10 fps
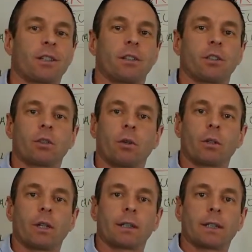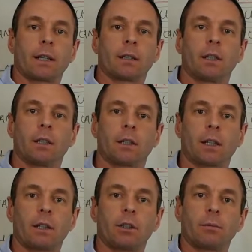the shoulder like that, the
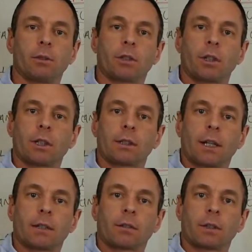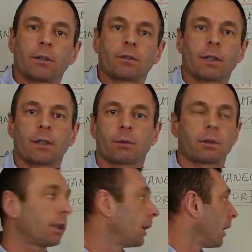glenohumeral joint like that. Okay, so that's
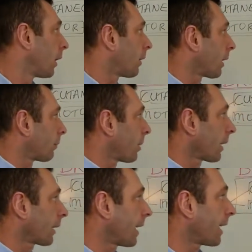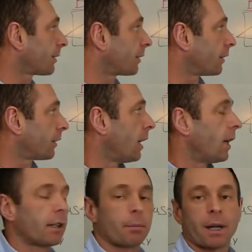what the coracobrachialis does.
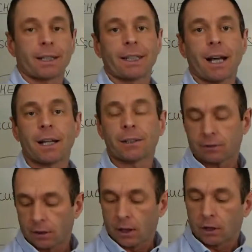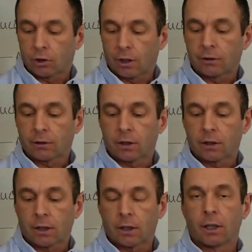The brachialis joins on
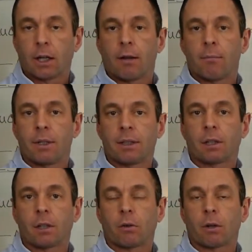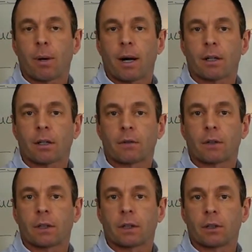the mid to lower part of
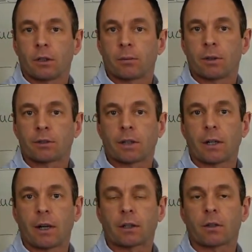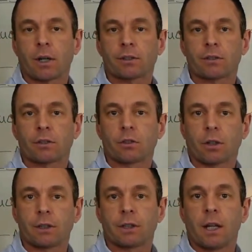the humerus here and crosses the
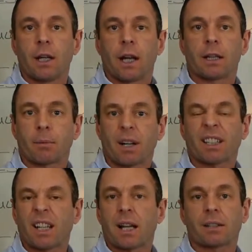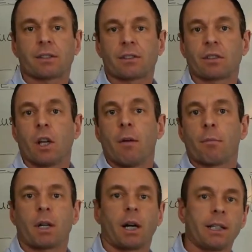joint, and the brachialis is
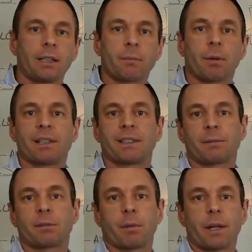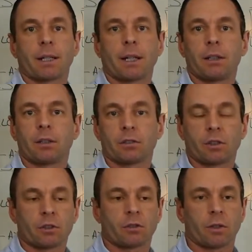behind the biceps
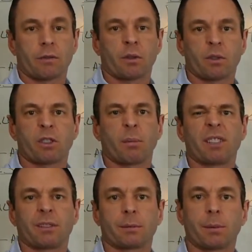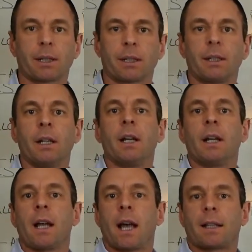brachii, so everyone knows your biceps brachii,
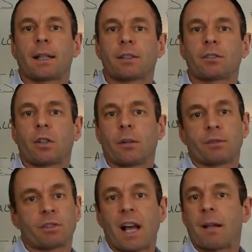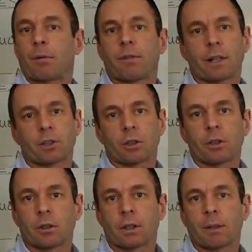and that's job is elbow flexion,
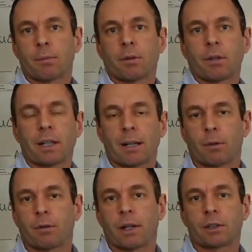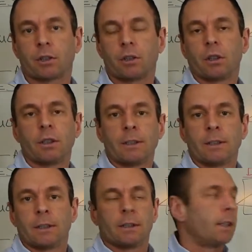okay, purely elbow flexion.
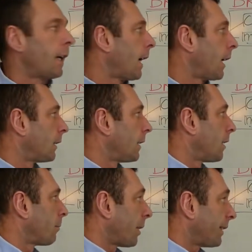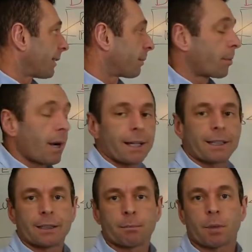And the biceps
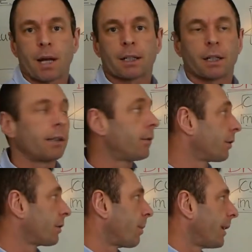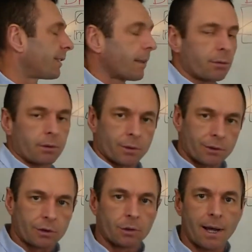brachii, so it's biceps, we
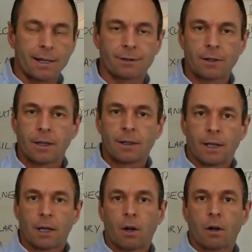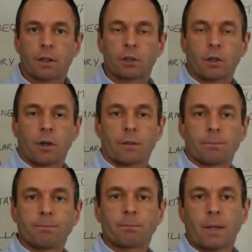notice two heads, a long and a short,
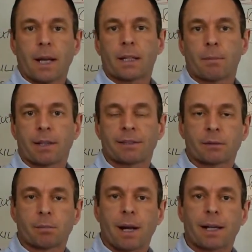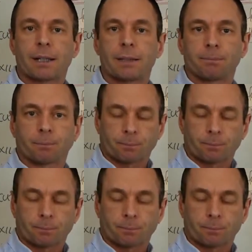and the biceps brachii